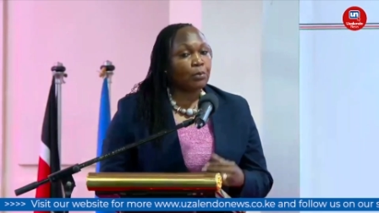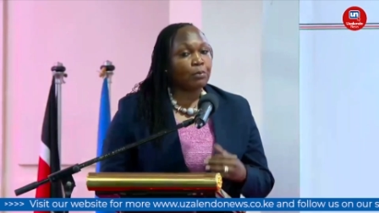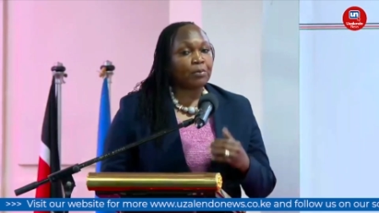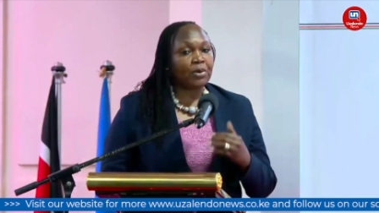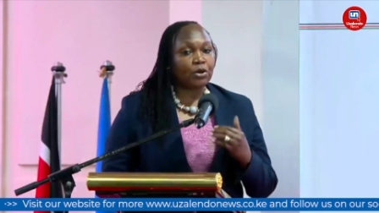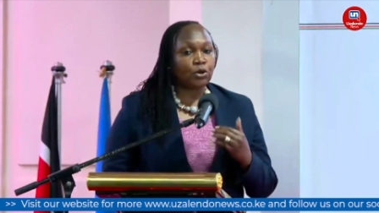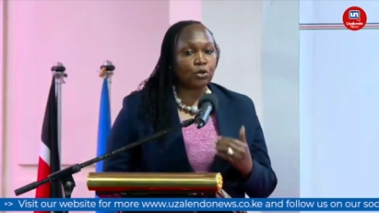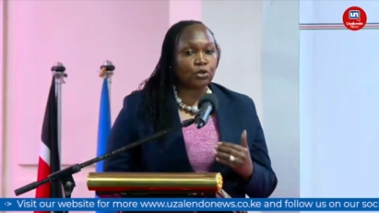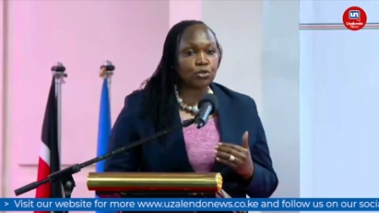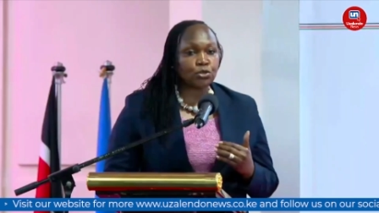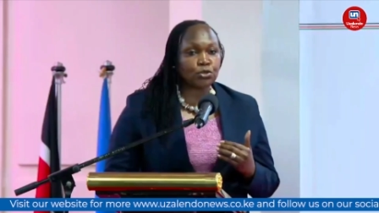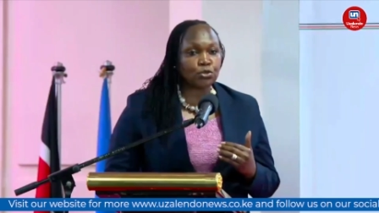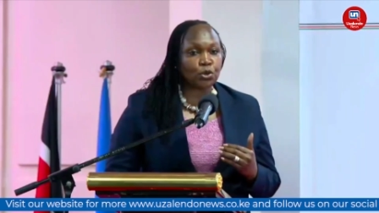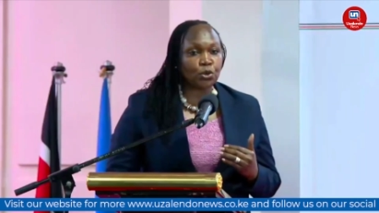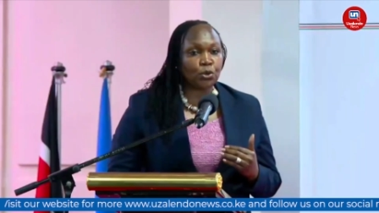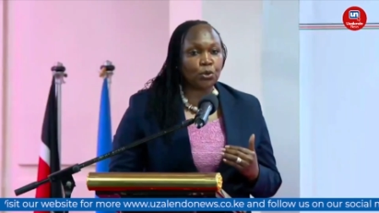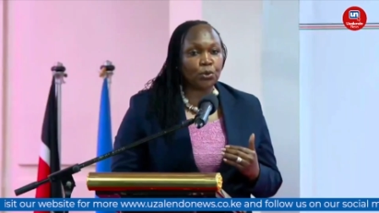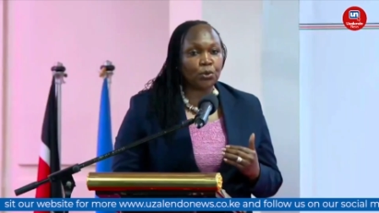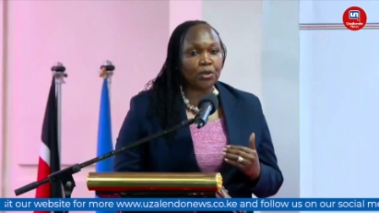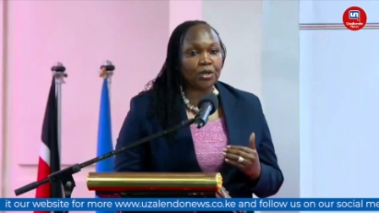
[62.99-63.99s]
But
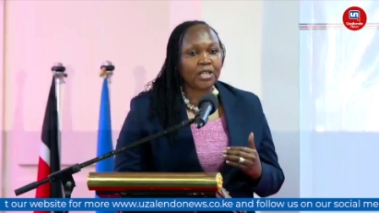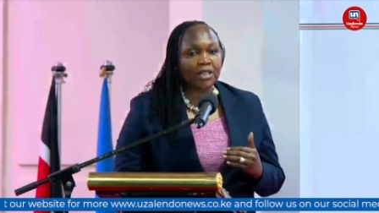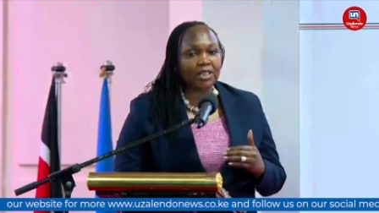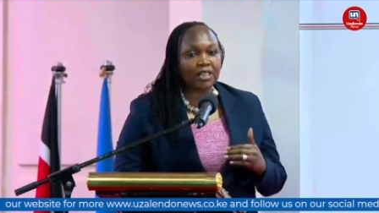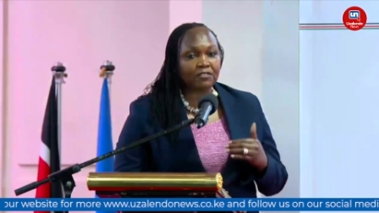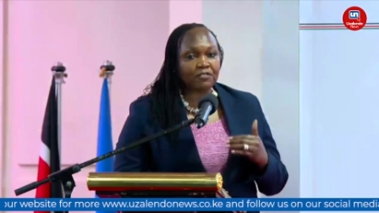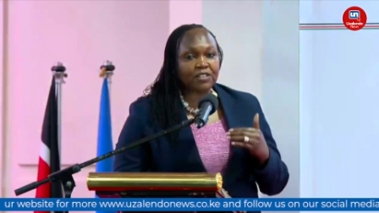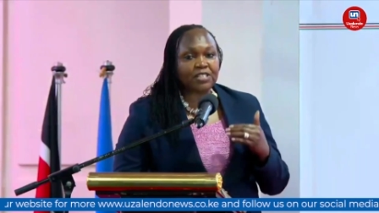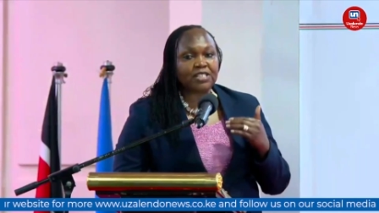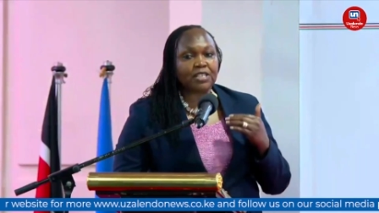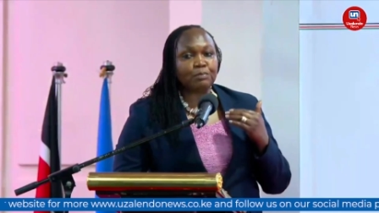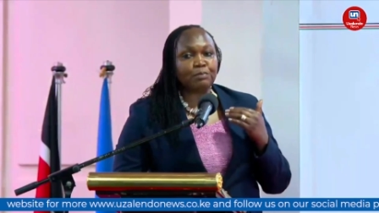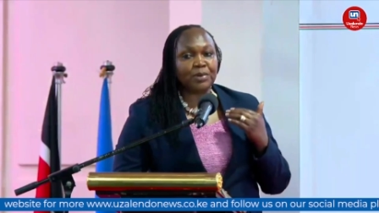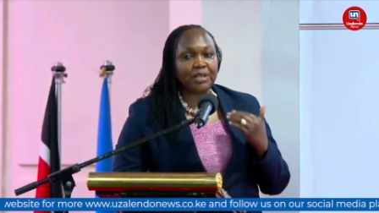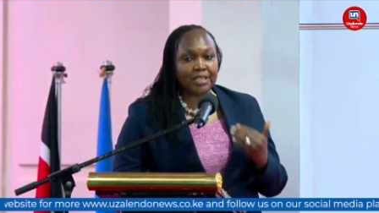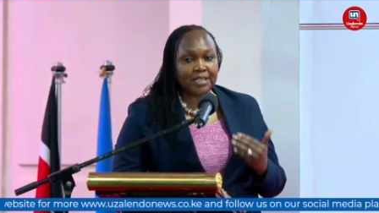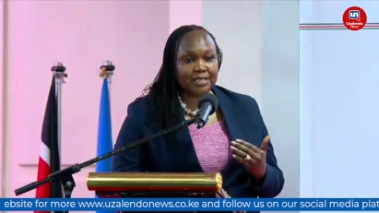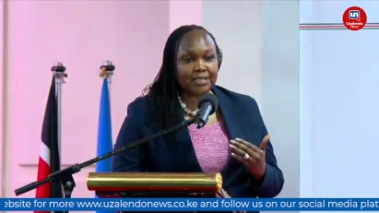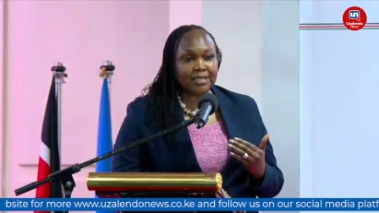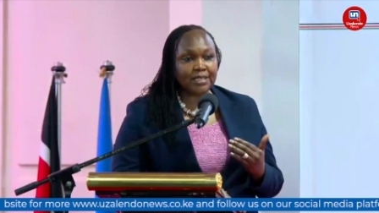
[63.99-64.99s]
also the
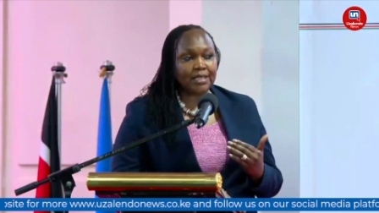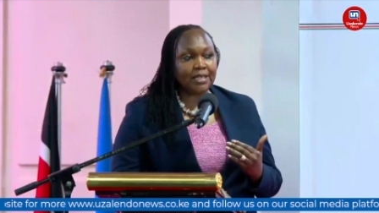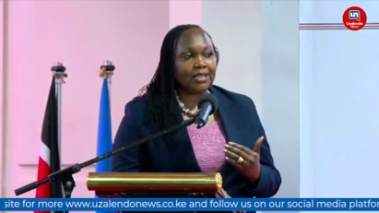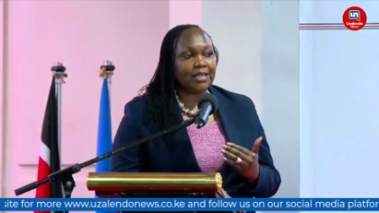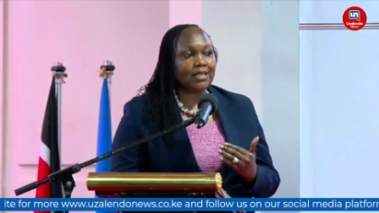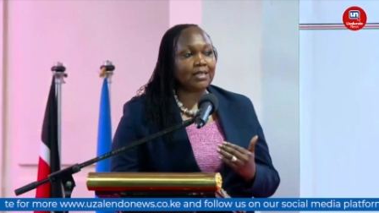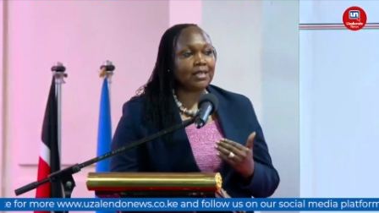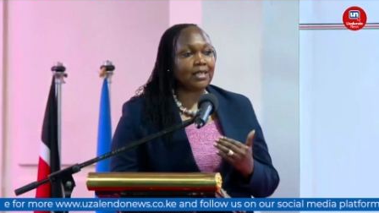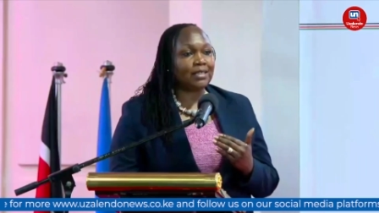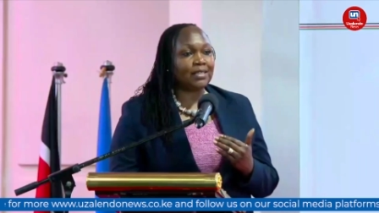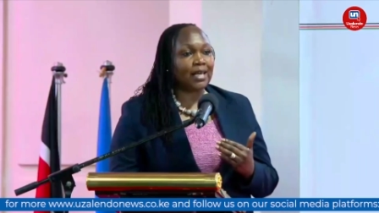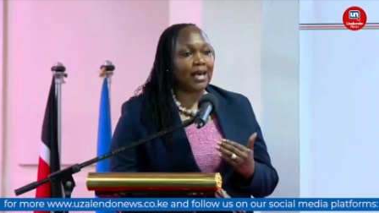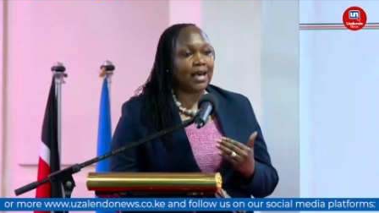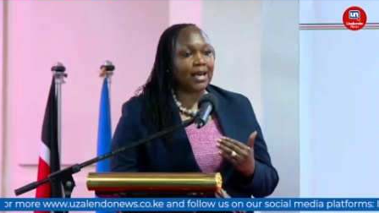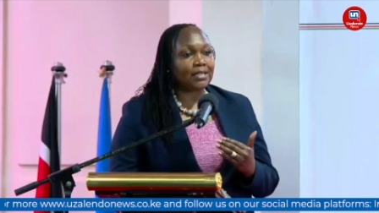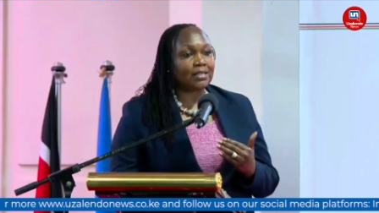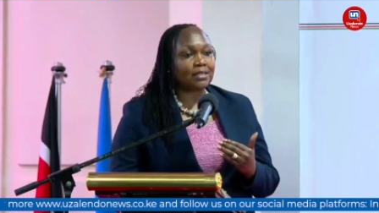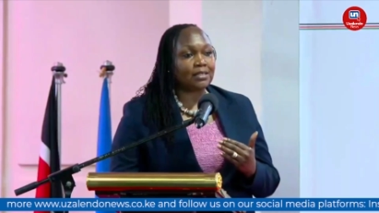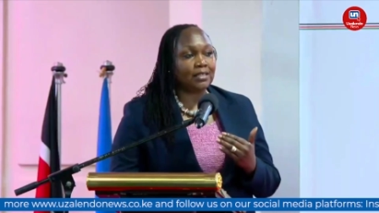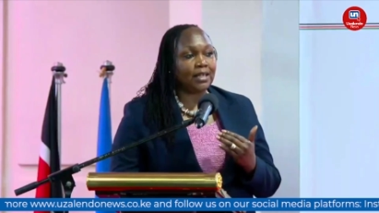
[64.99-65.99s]
visibility that
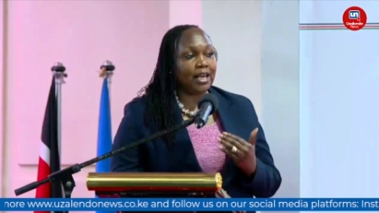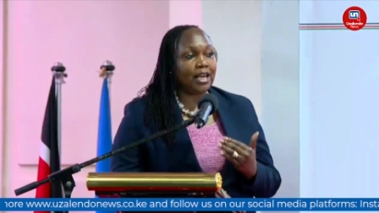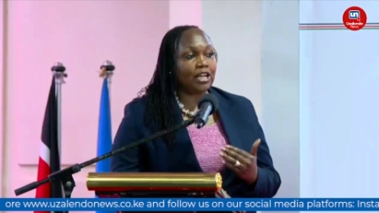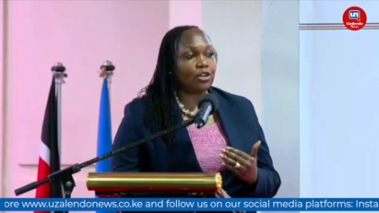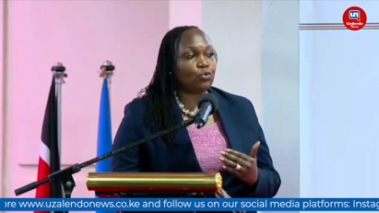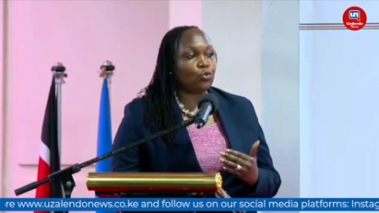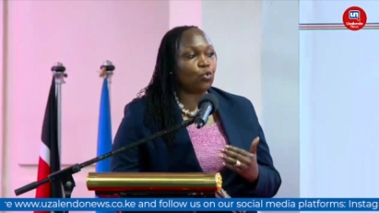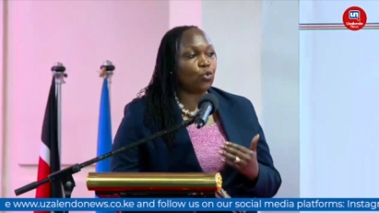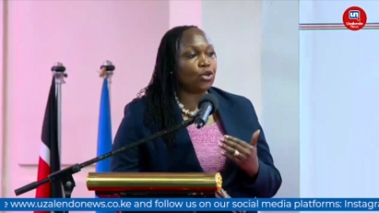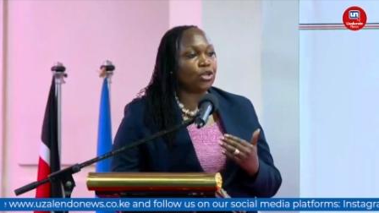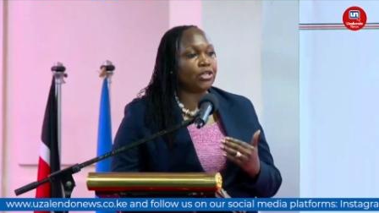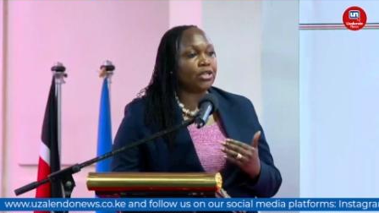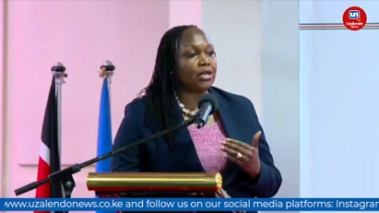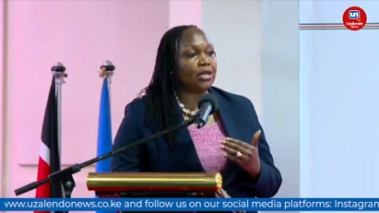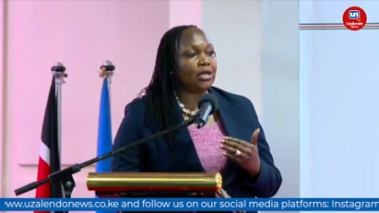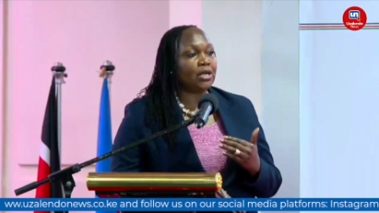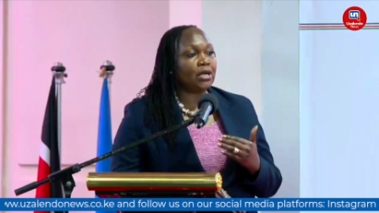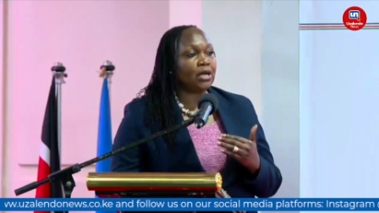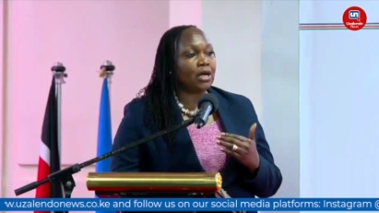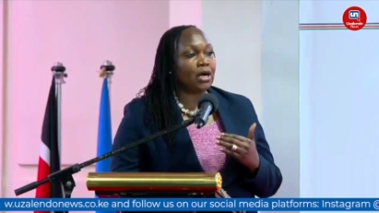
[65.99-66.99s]
that then would
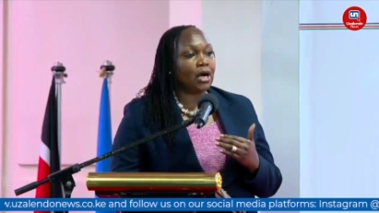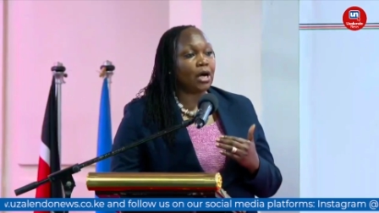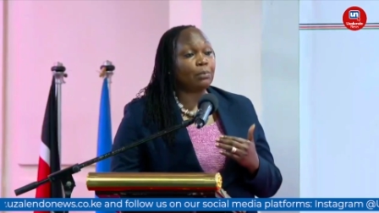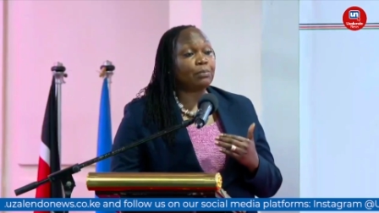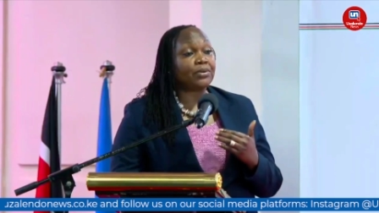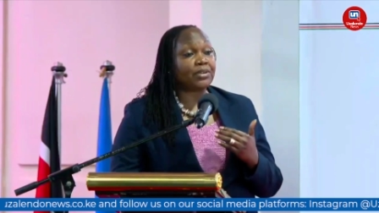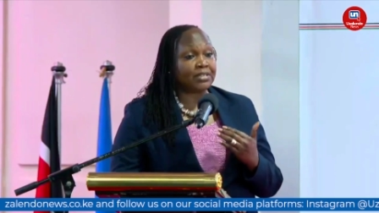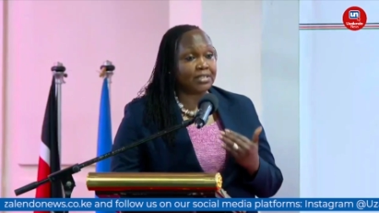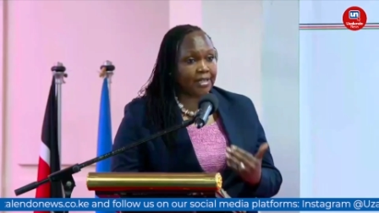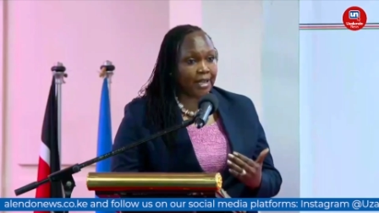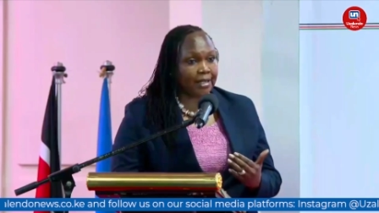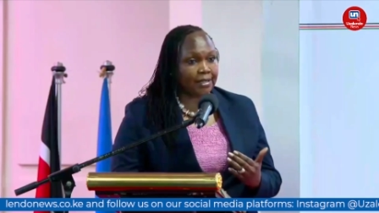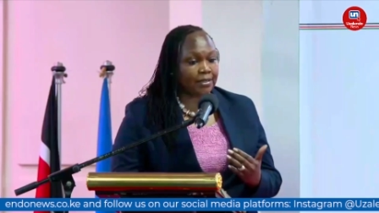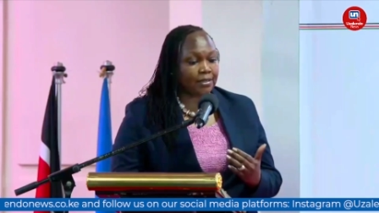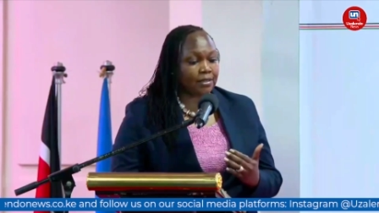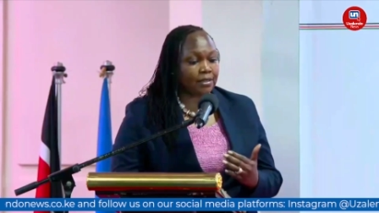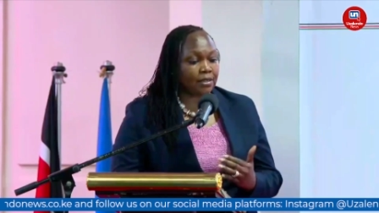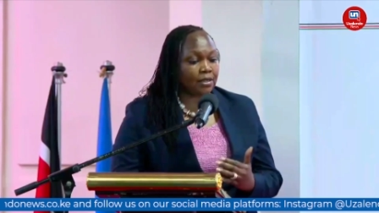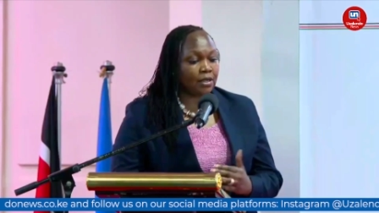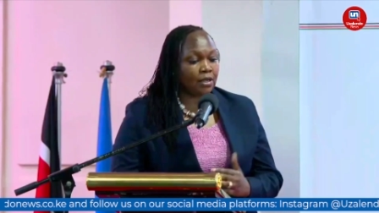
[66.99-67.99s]

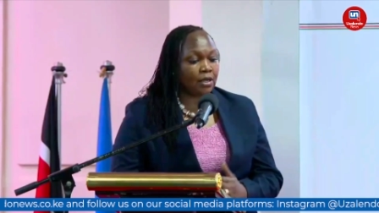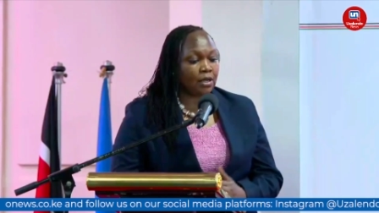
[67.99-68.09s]
present,